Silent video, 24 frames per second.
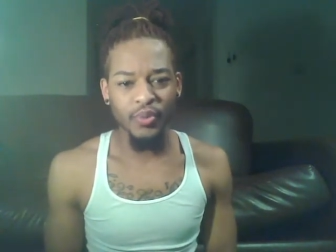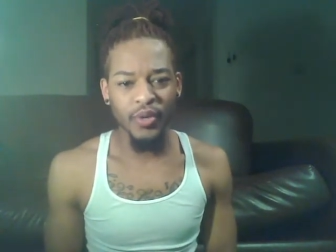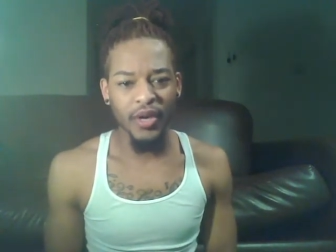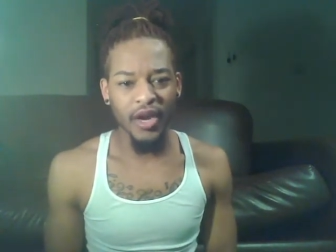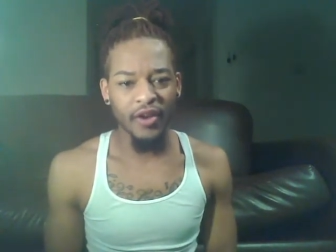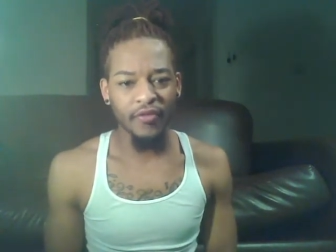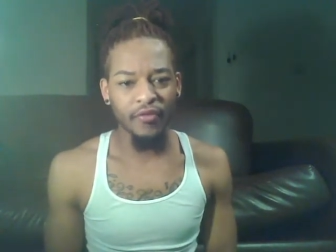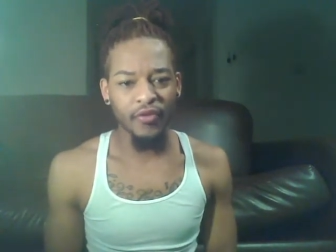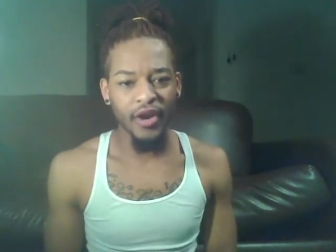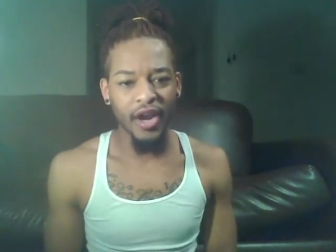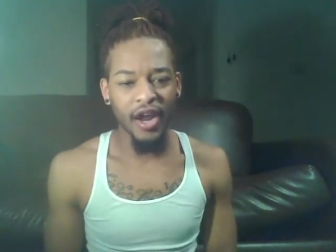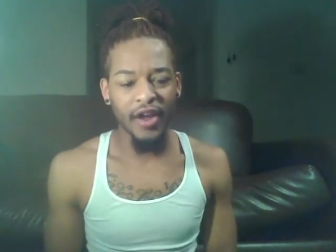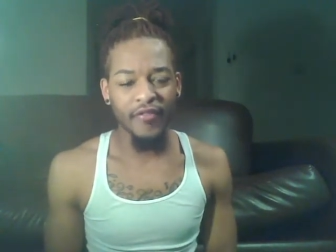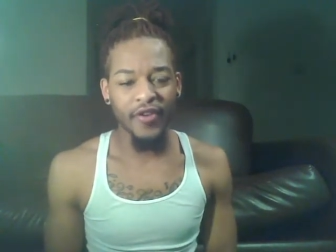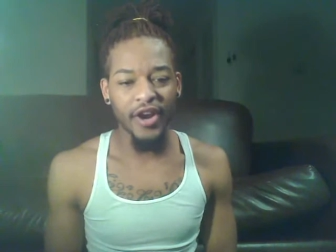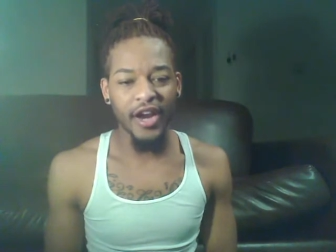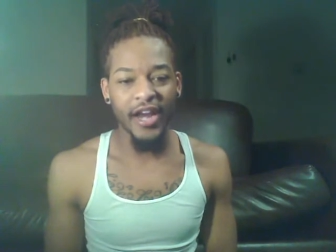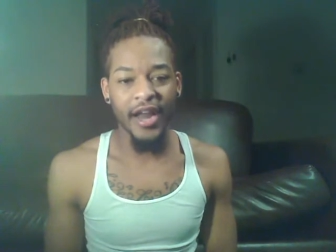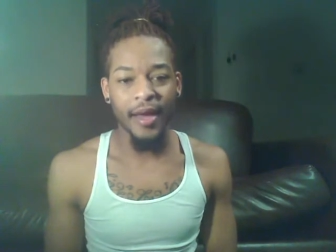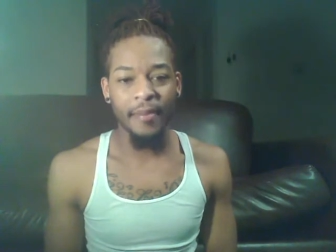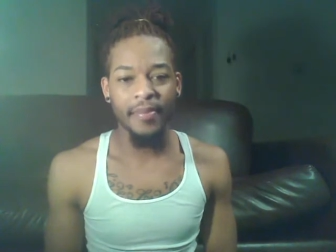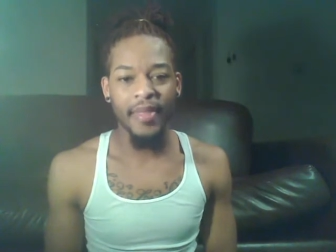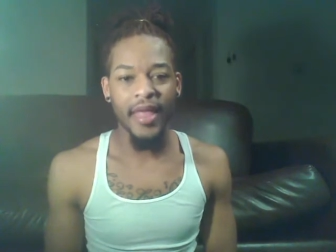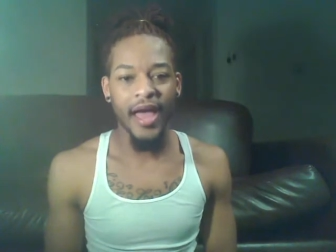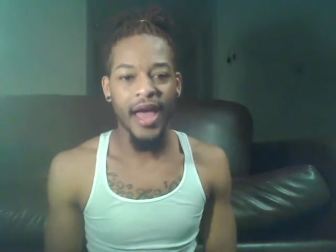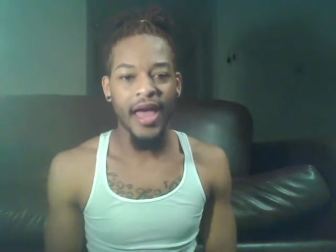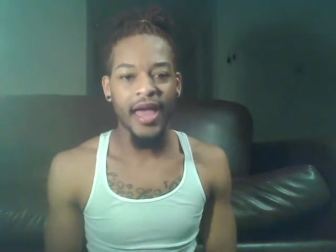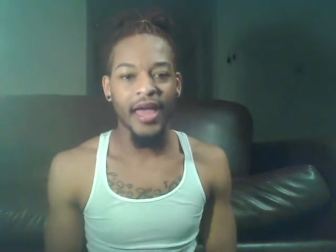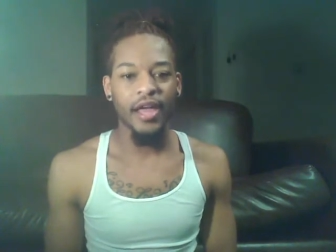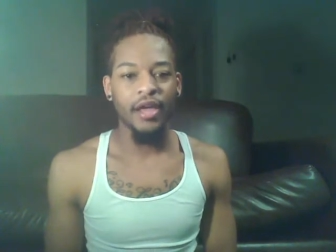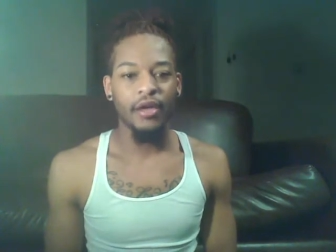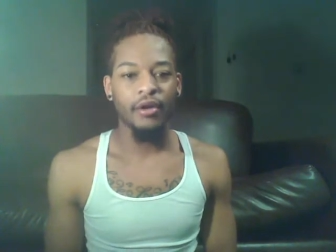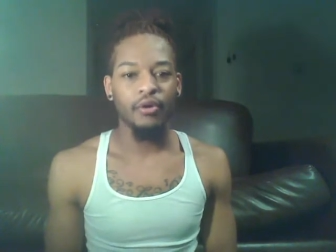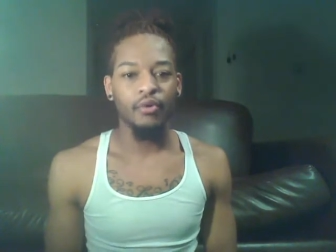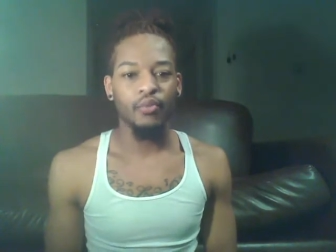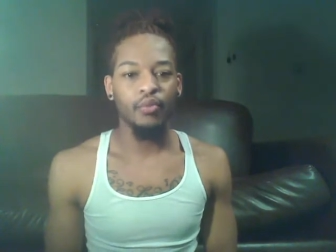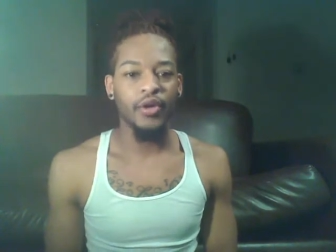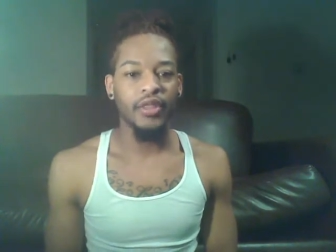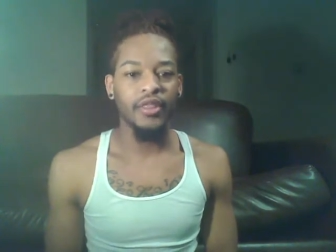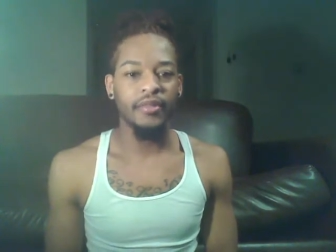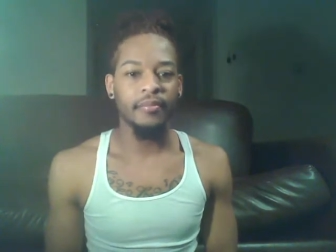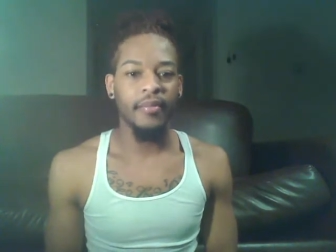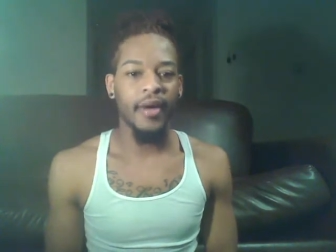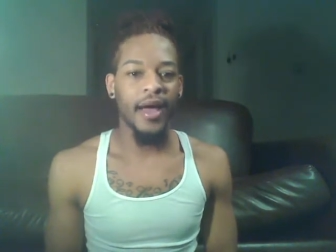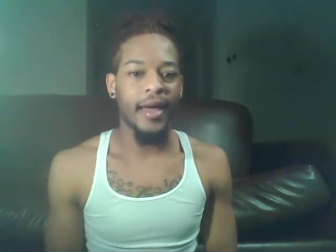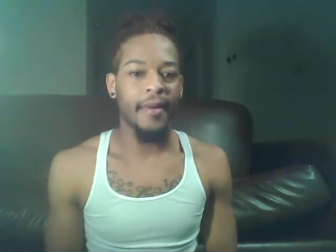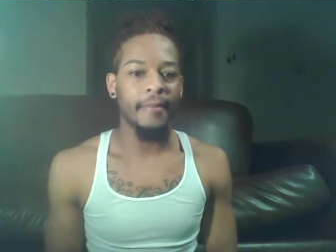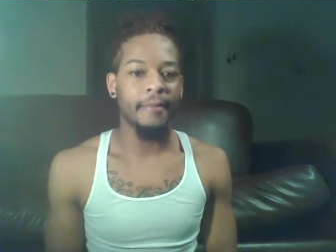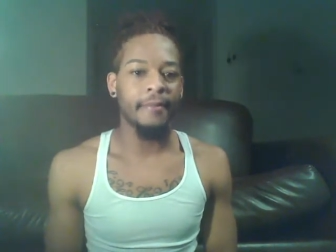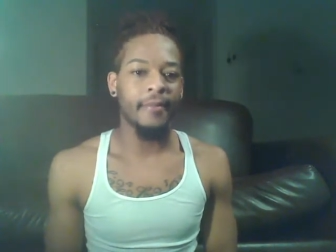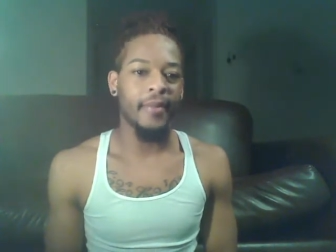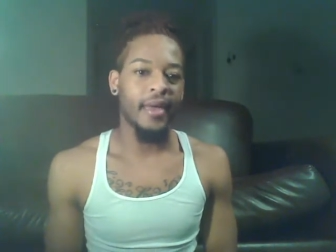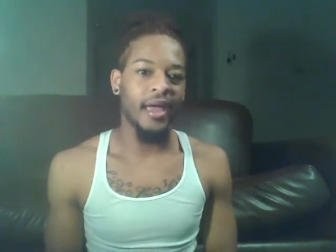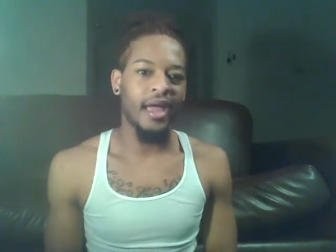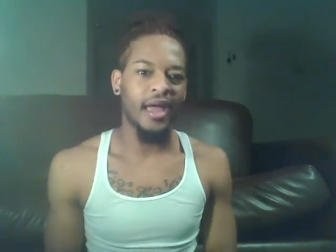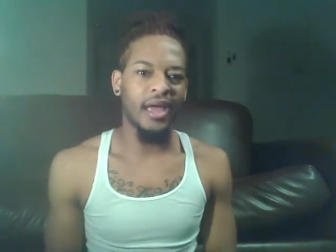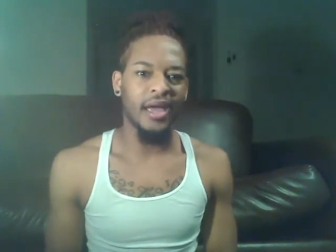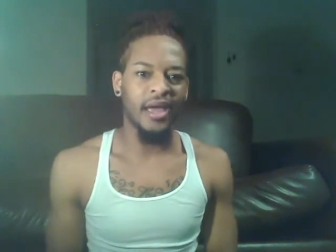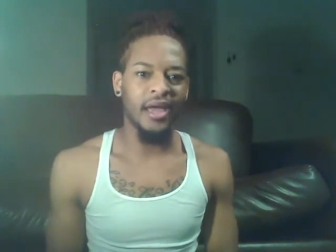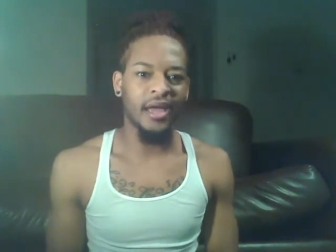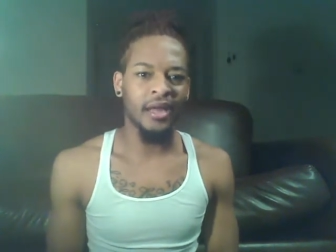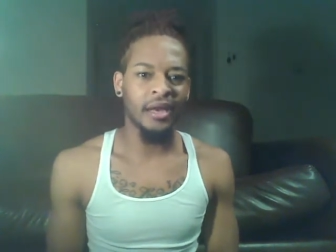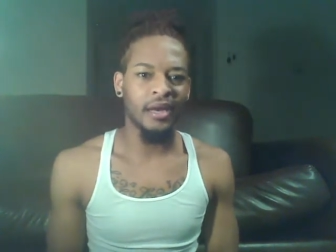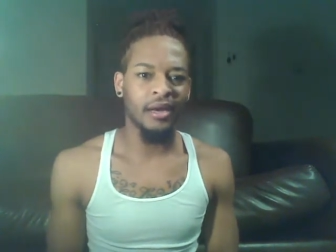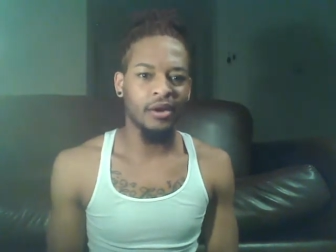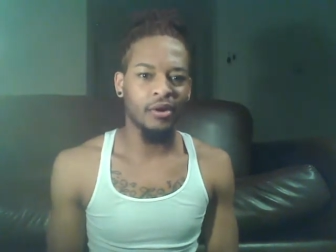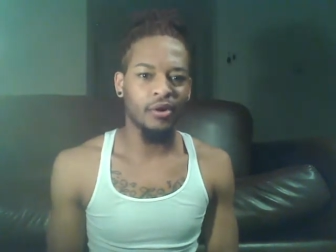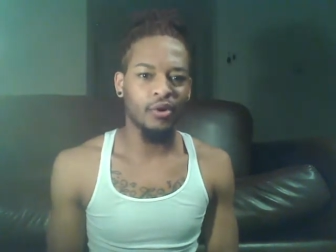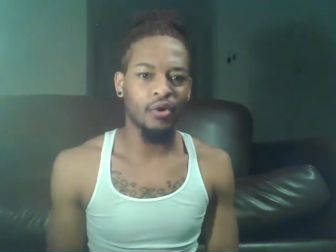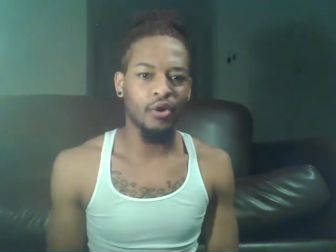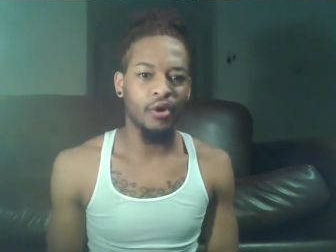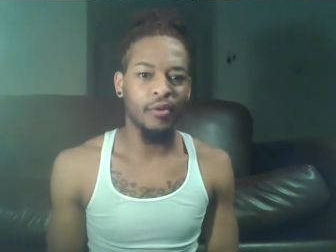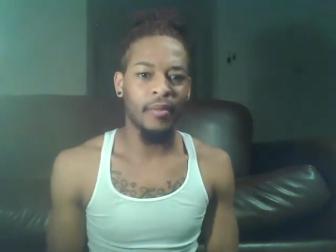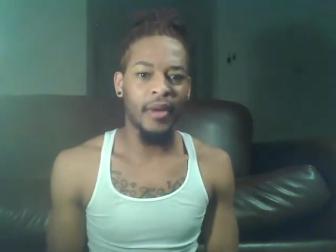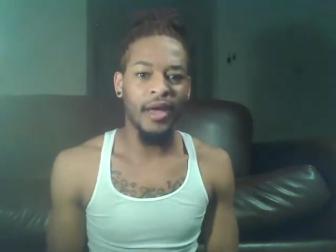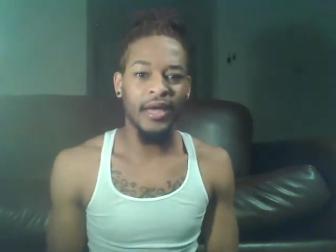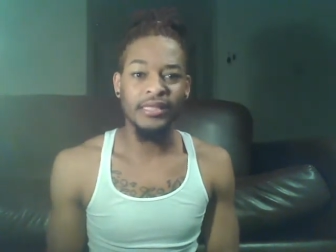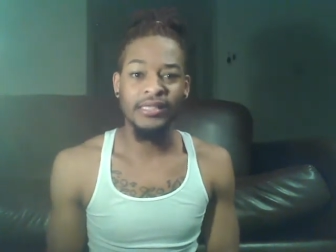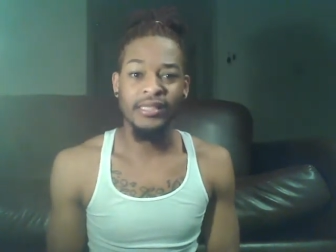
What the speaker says: whatever, and I'm not with my man or